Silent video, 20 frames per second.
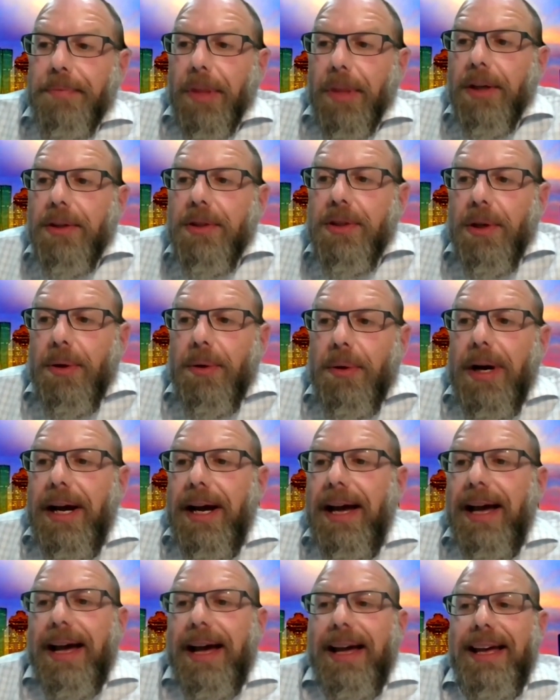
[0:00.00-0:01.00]
So
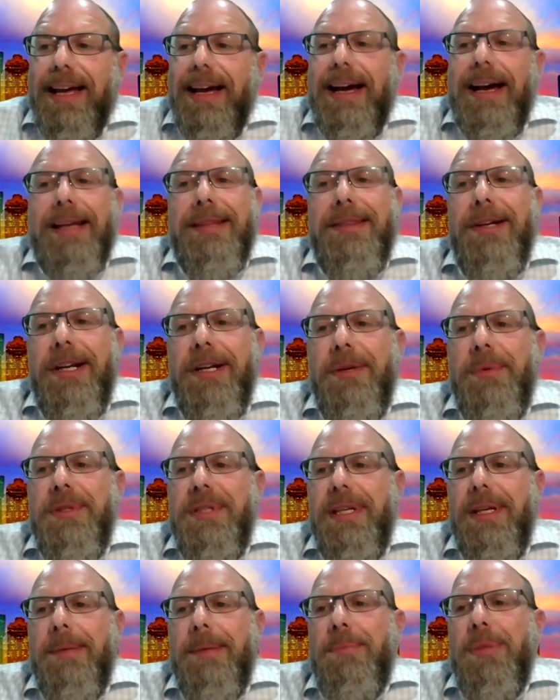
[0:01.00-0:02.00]
I thought it was
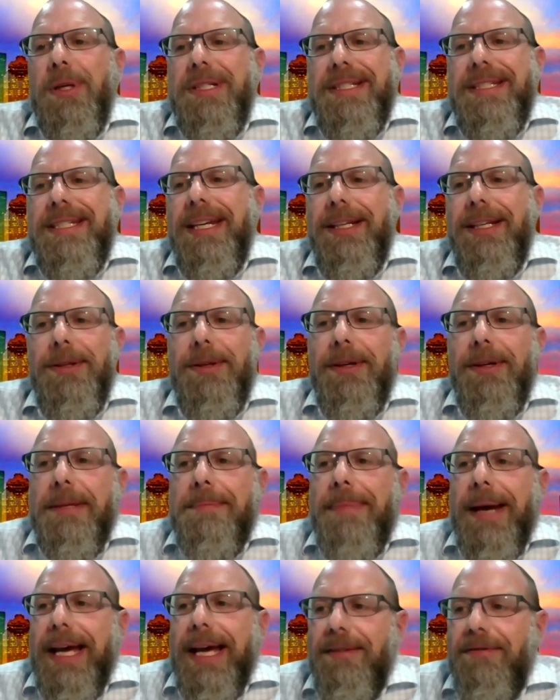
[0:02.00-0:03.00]
a particularly
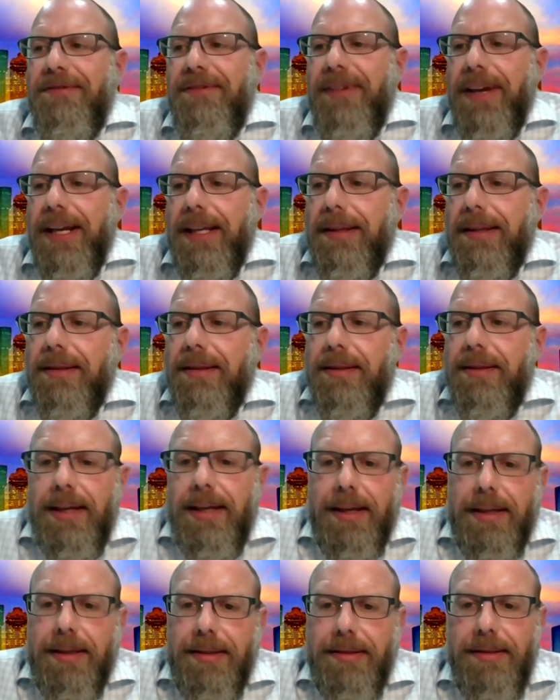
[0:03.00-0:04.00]
bad faith
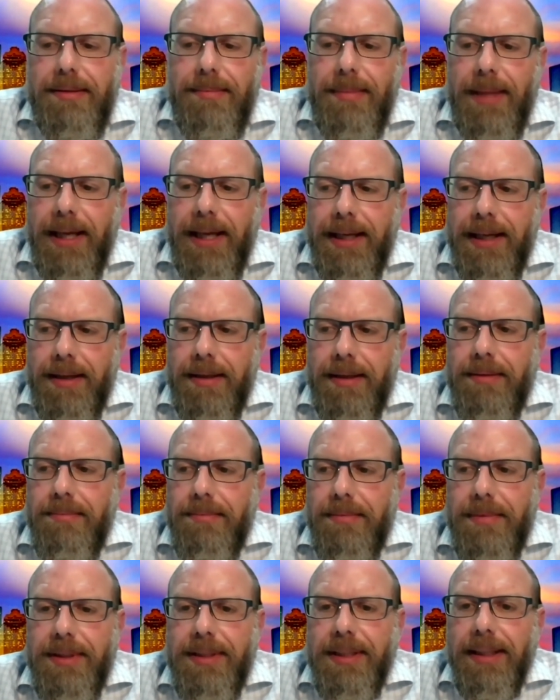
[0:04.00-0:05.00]
case. They had
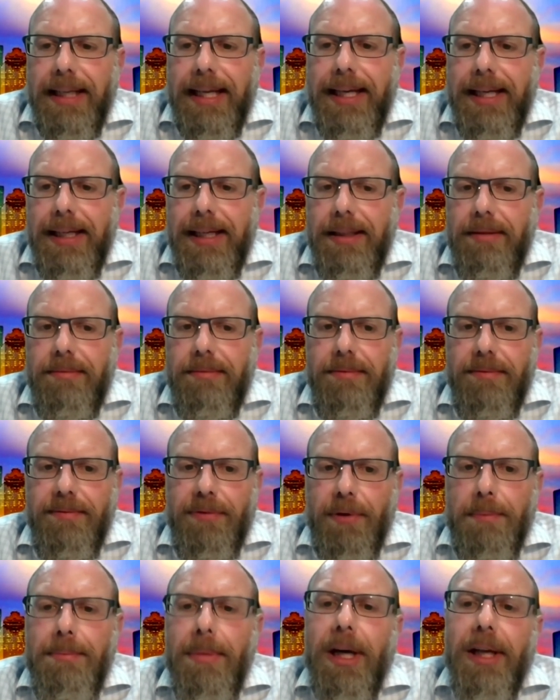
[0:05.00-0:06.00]
delayed for
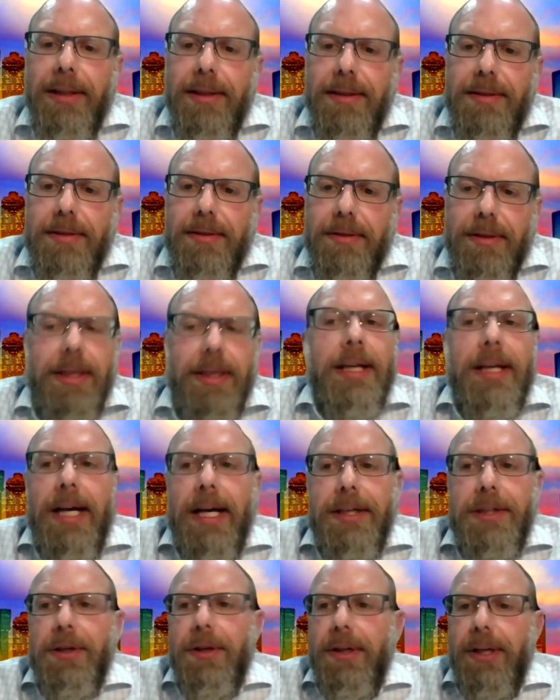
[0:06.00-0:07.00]
months and
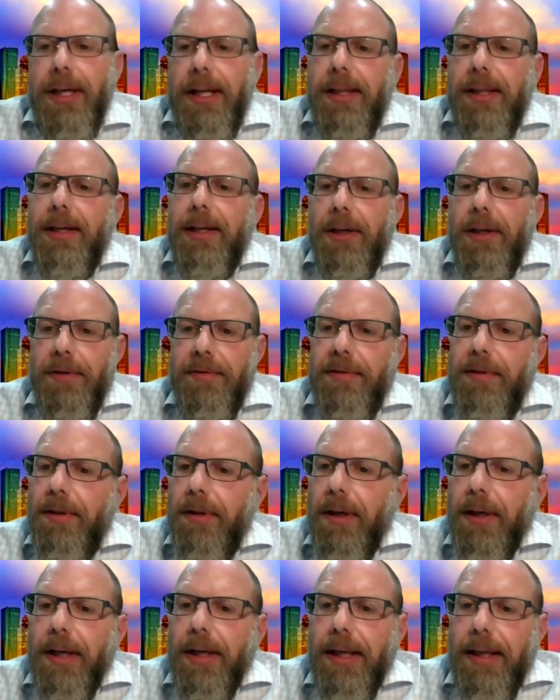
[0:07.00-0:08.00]
not turned anything over.
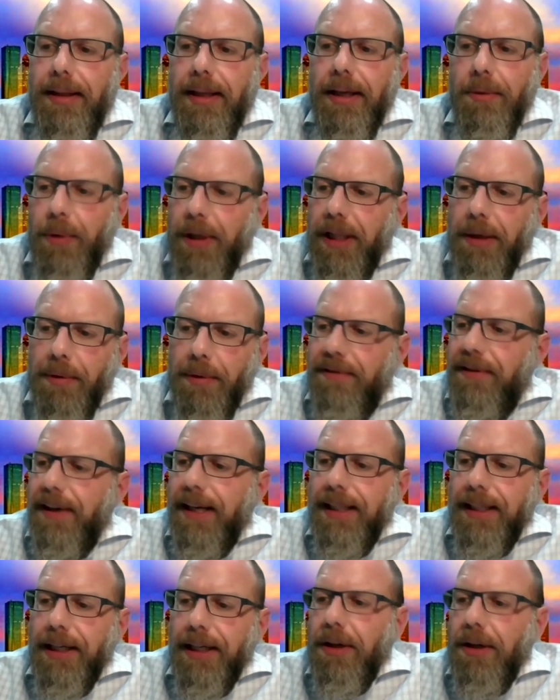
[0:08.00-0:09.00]
Then when they were
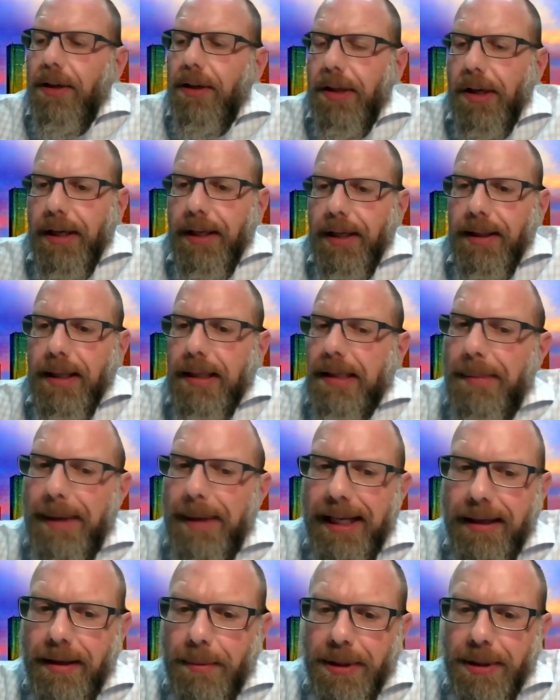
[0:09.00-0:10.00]
finally called on it, they
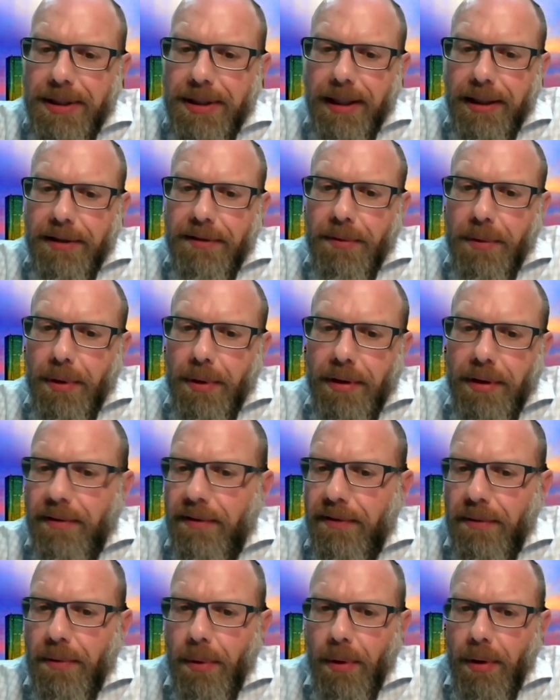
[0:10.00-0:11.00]
demanded a protective order
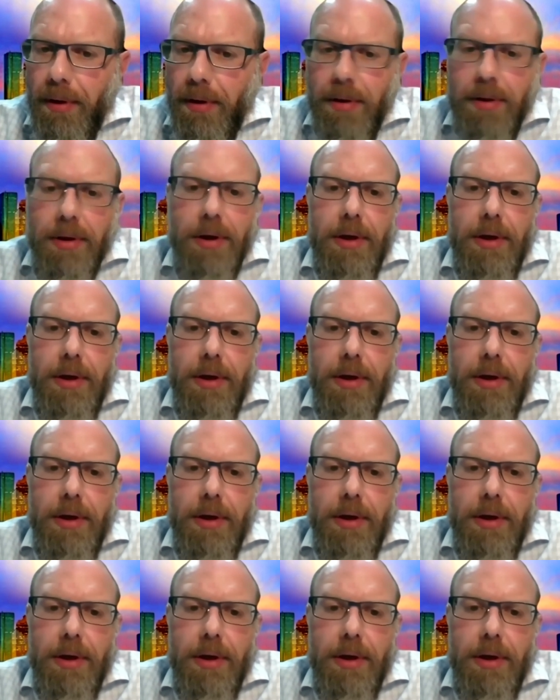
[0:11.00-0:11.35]
for